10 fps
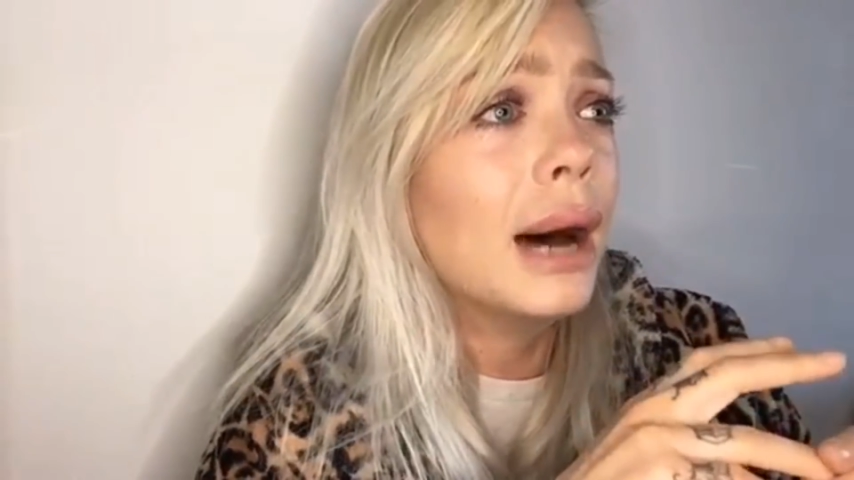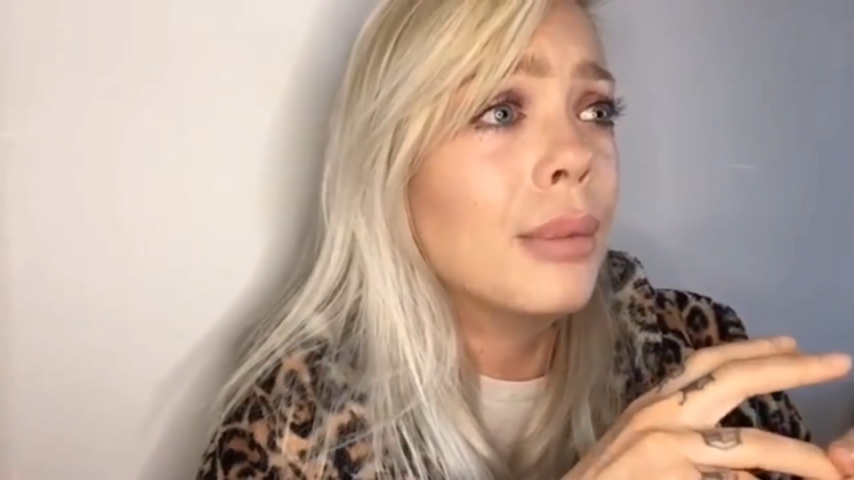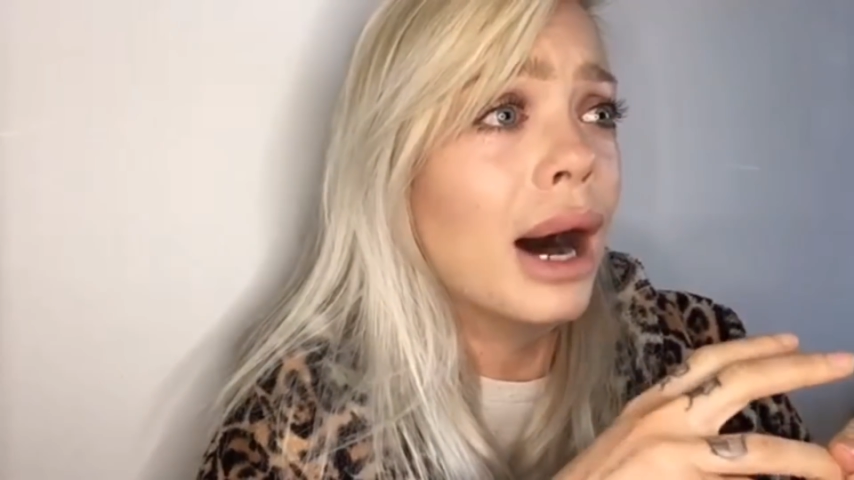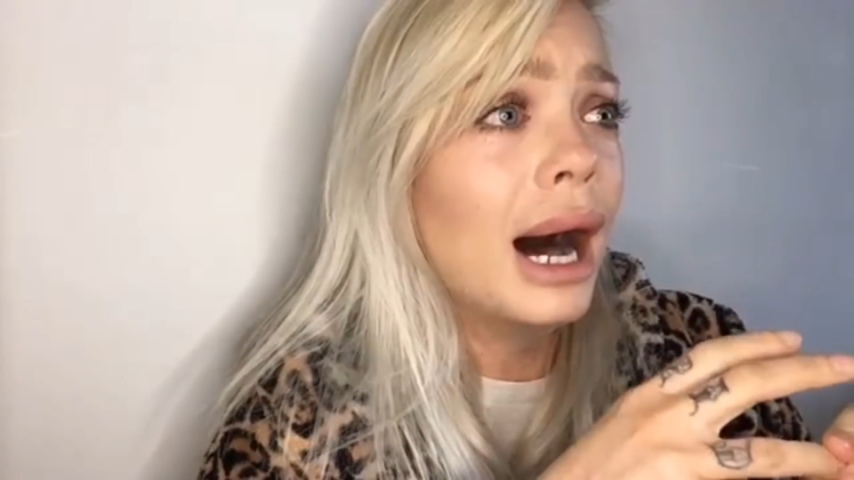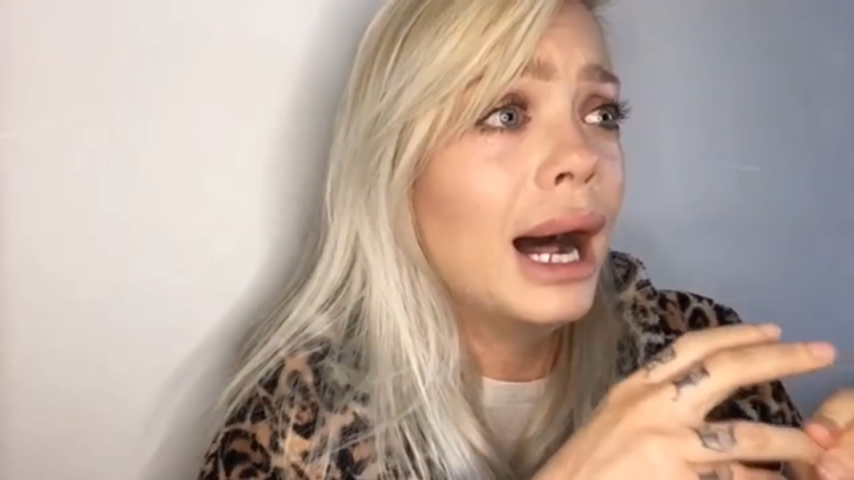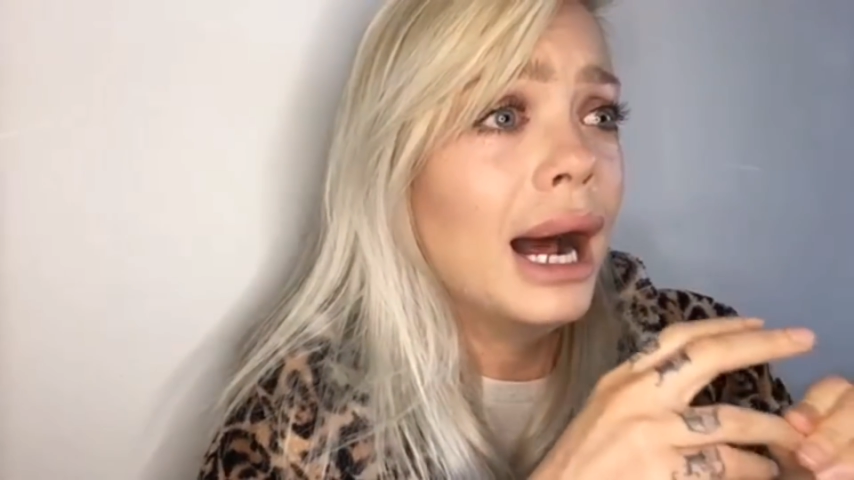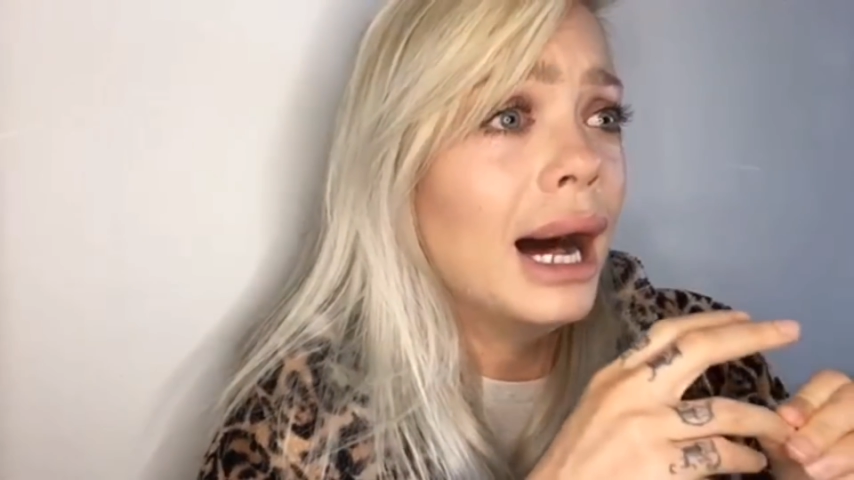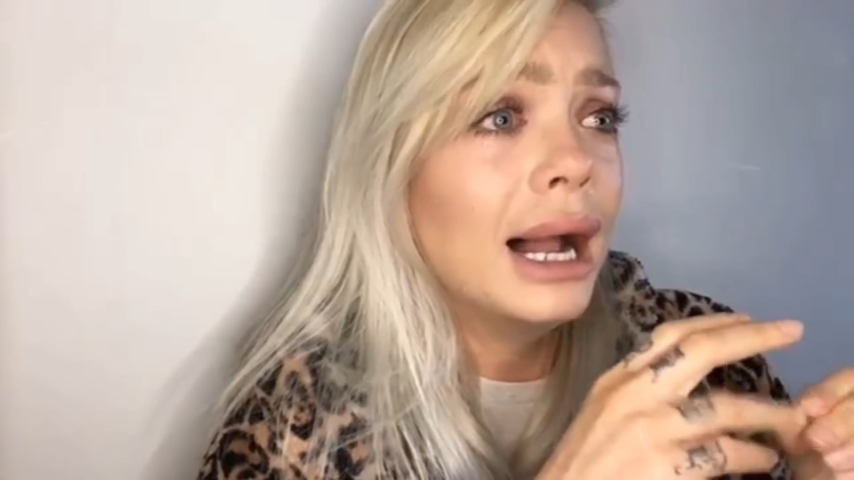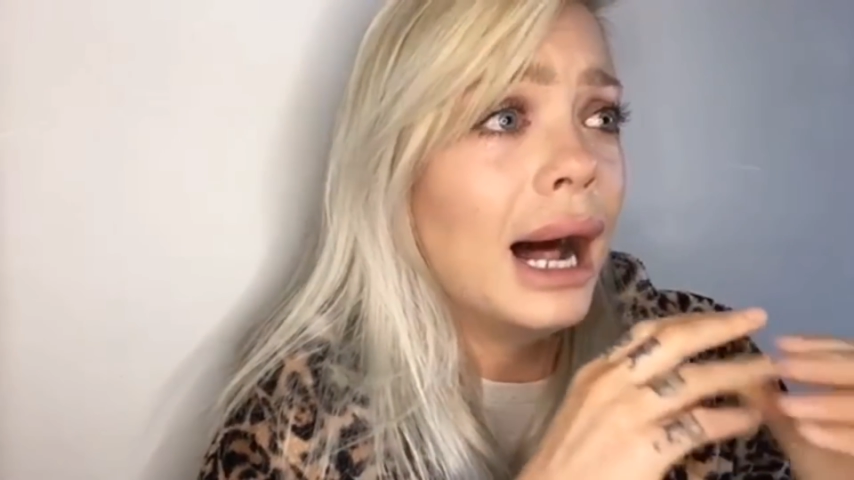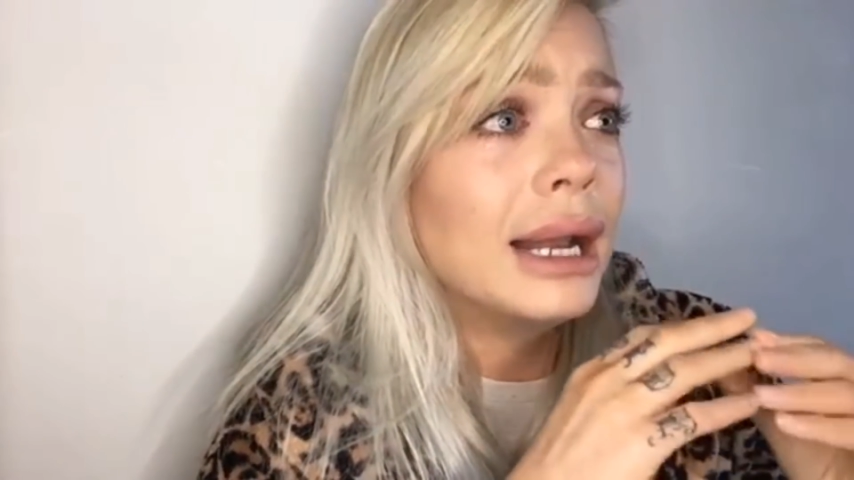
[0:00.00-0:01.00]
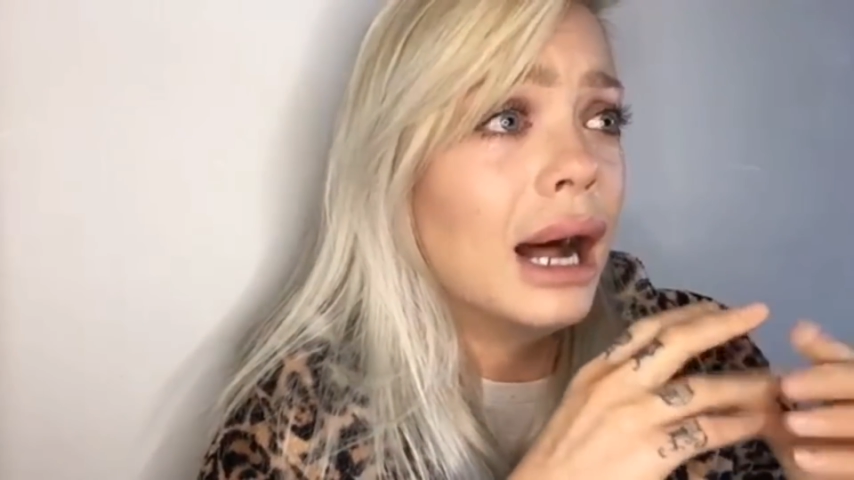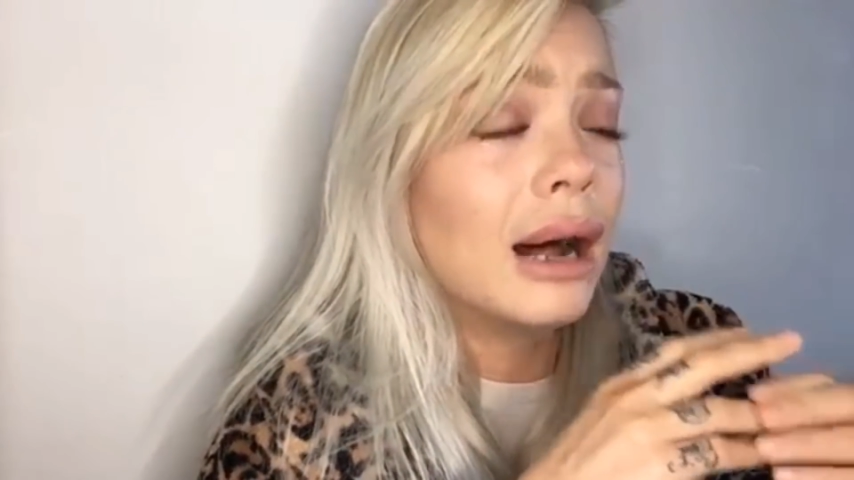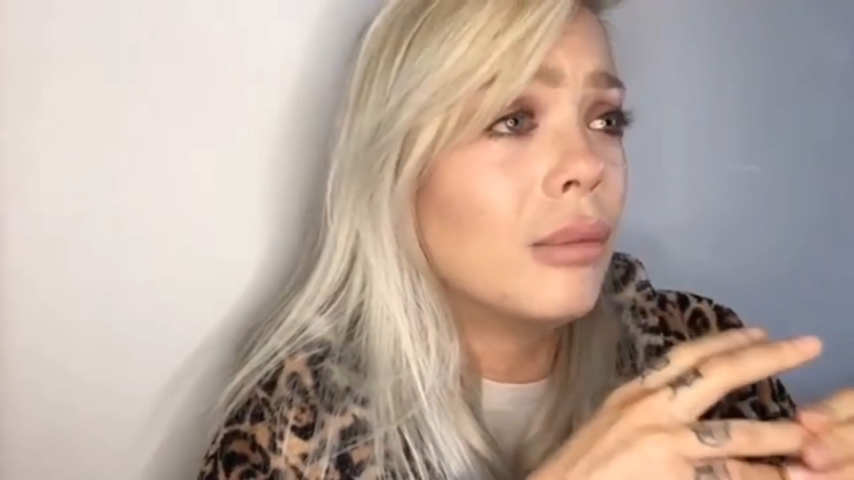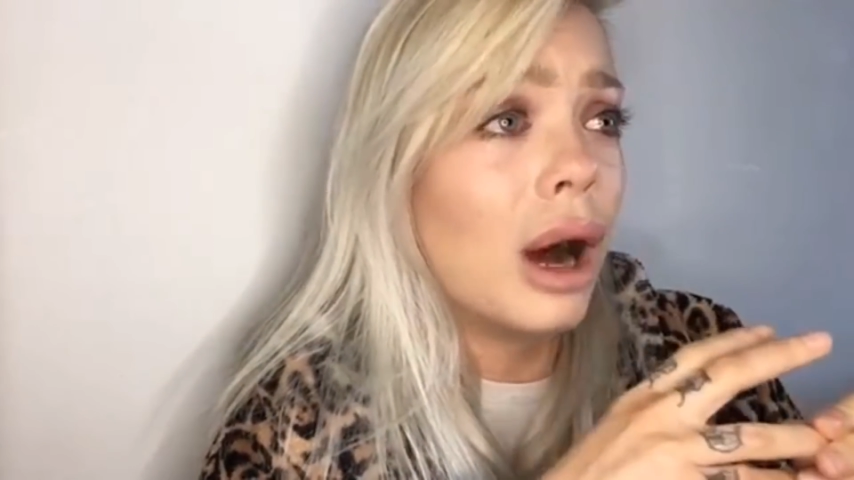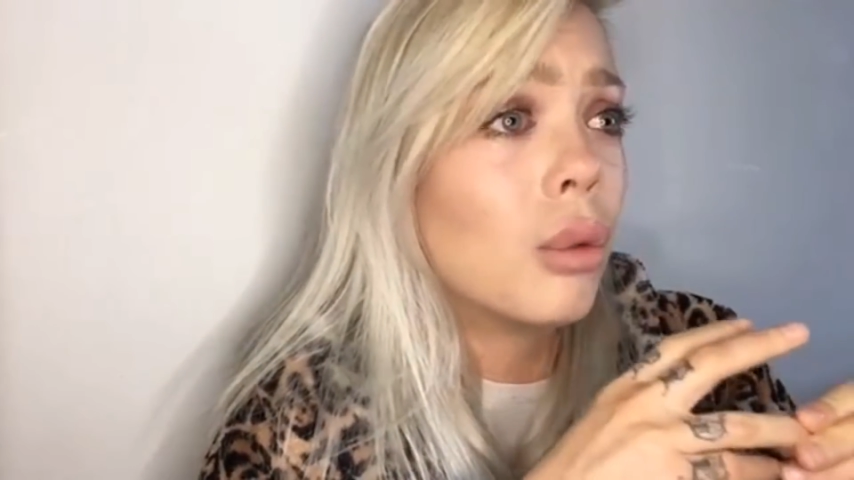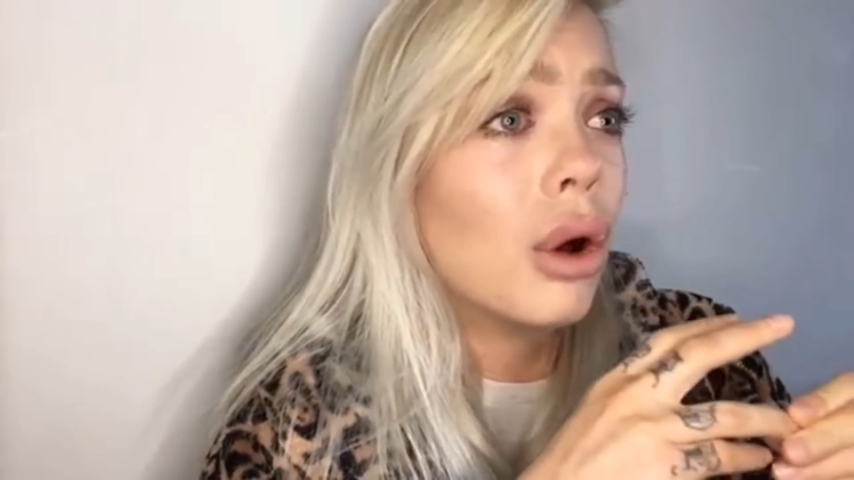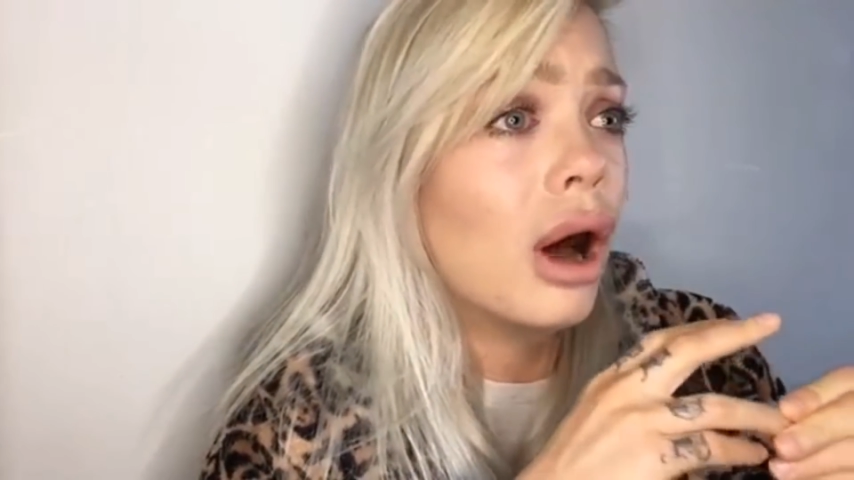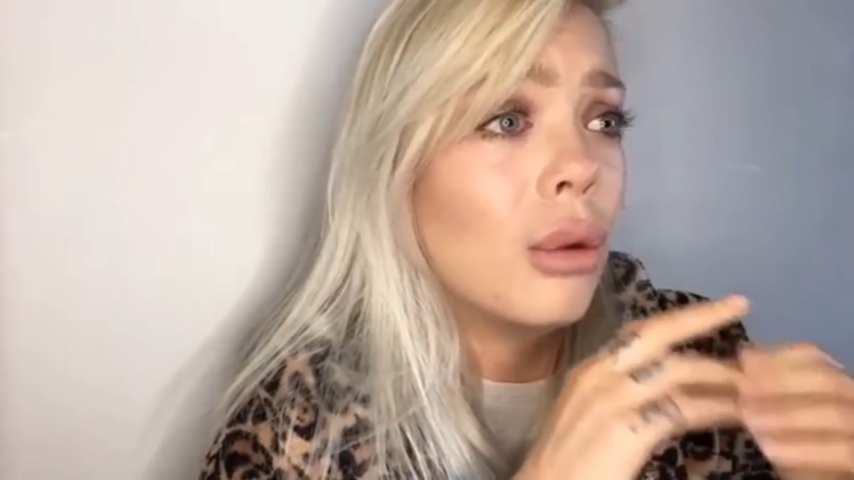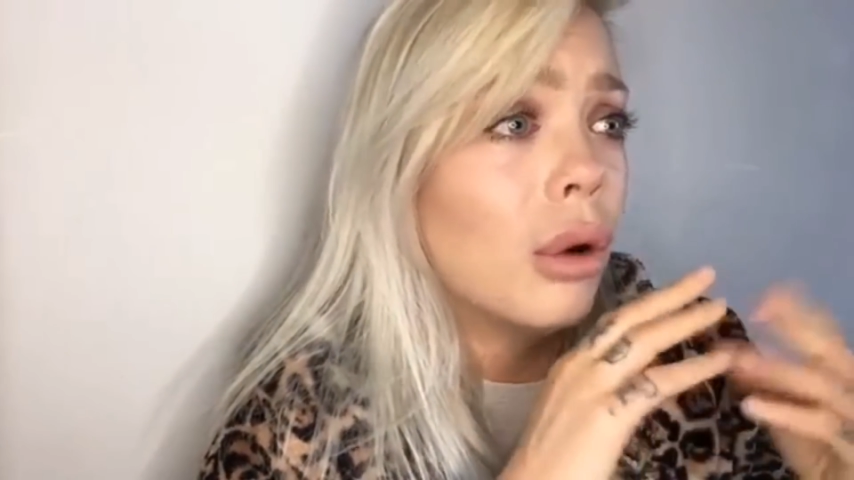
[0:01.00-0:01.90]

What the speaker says: but I